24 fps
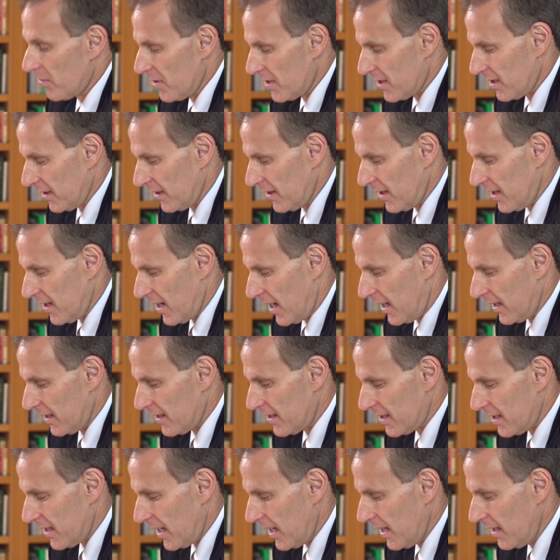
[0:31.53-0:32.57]
recently in the United
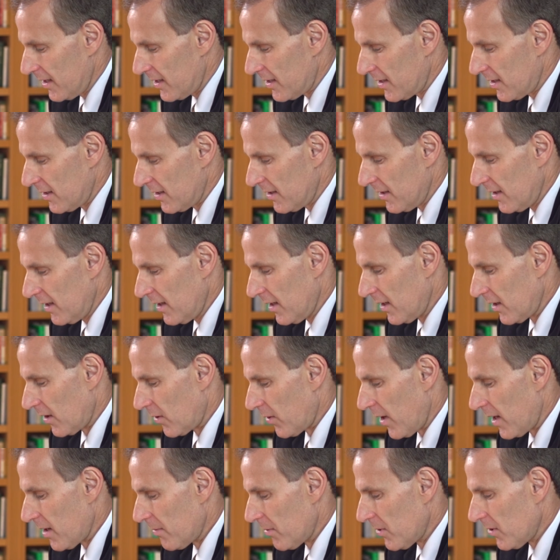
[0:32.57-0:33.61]
States
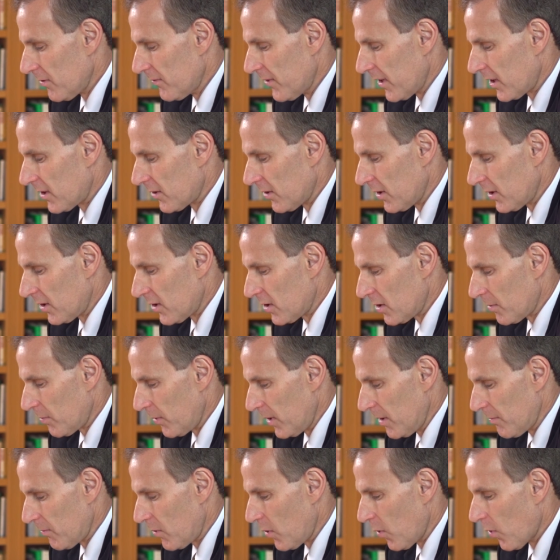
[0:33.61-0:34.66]
incredible victory at the
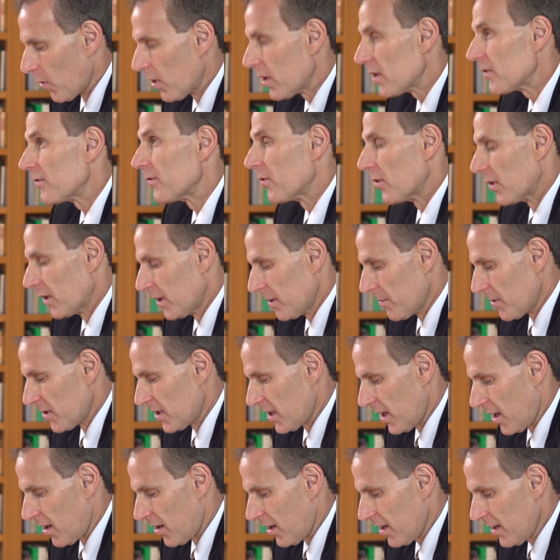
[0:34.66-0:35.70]
Supreme Court for
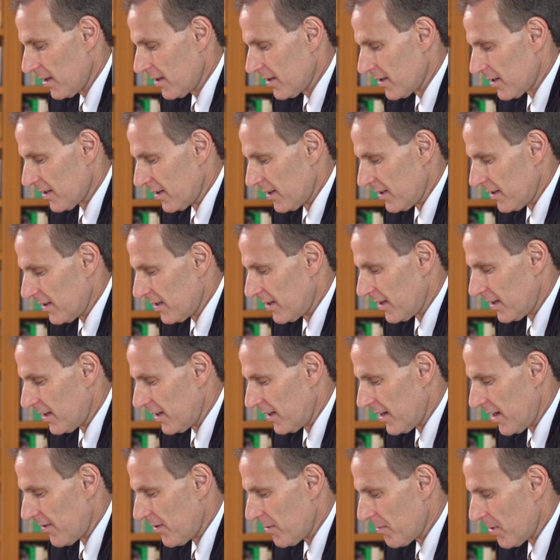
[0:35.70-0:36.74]
libertarians and uh,
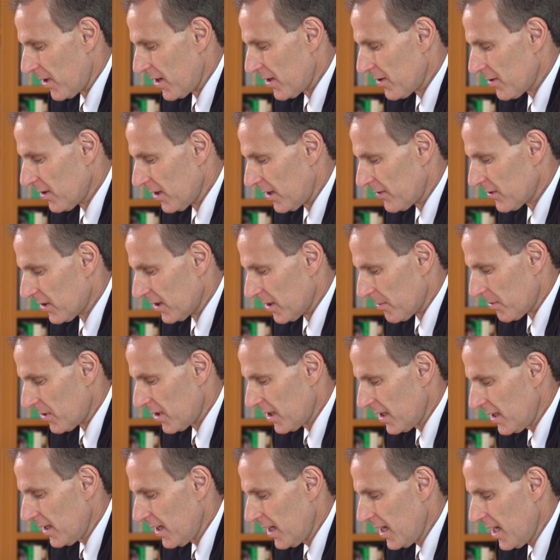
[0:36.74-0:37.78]
everybody who loves
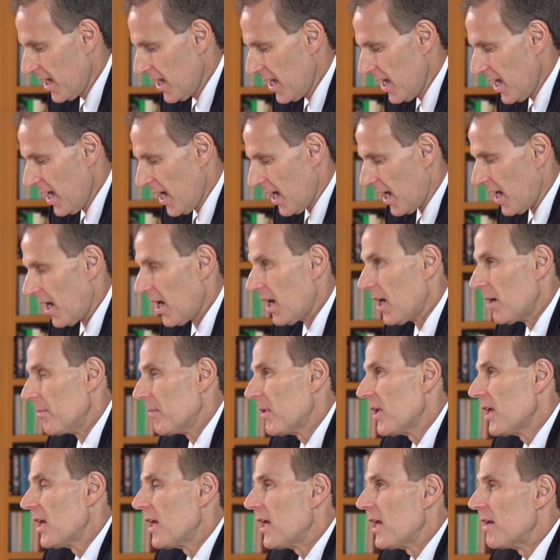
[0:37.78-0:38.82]
liberty
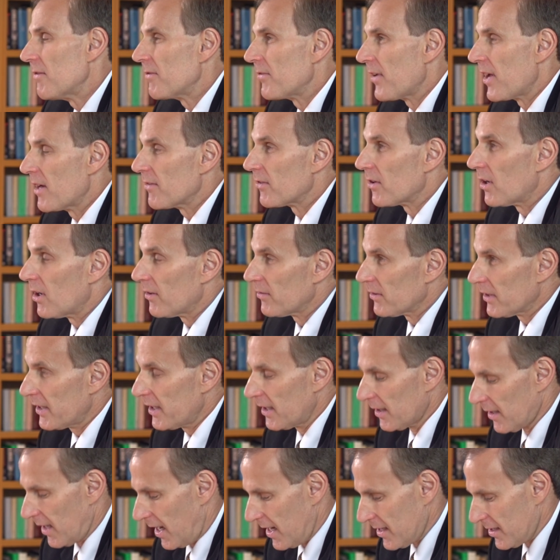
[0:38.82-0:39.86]
um, in favor of
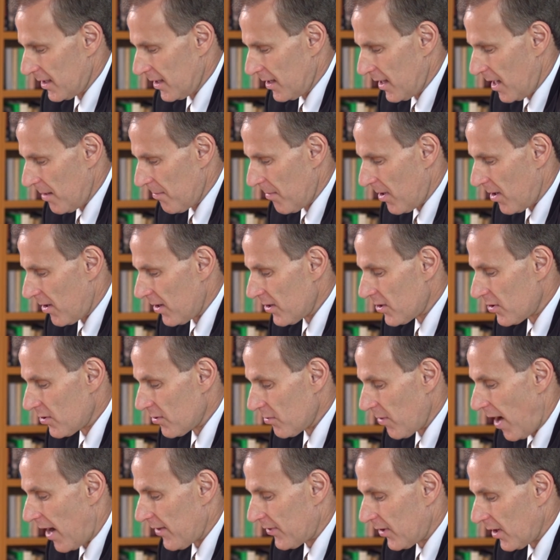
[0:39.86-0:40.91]
legalizing gay marriage
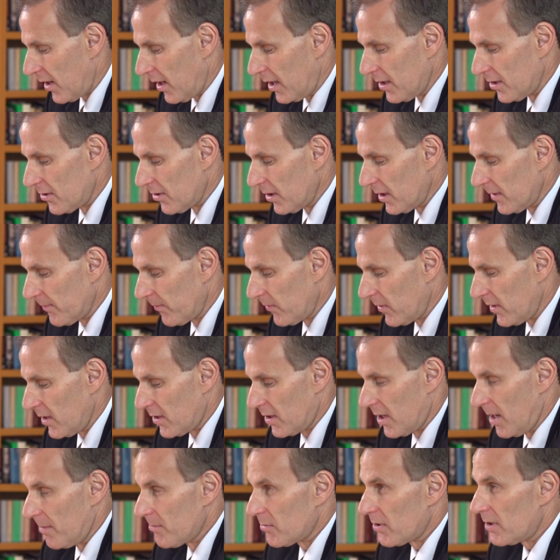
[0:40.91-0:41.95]
throughout the country. This
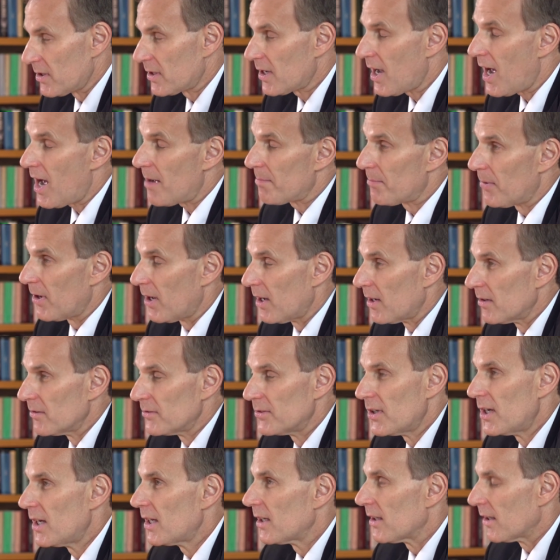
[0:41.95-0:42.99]
comes on top
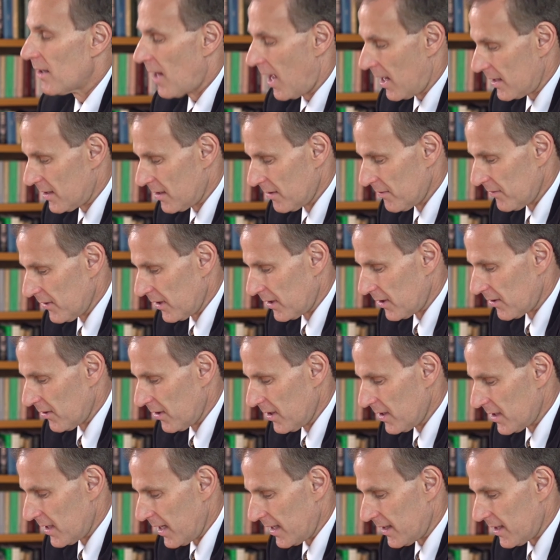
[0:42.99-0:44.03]
of lots of
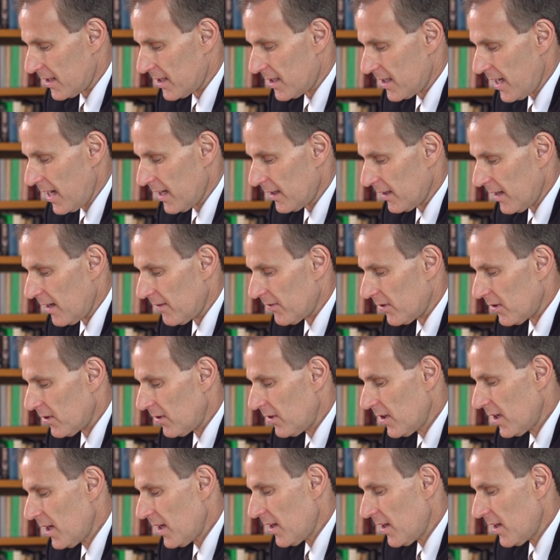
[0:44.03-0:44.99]
victories at the state level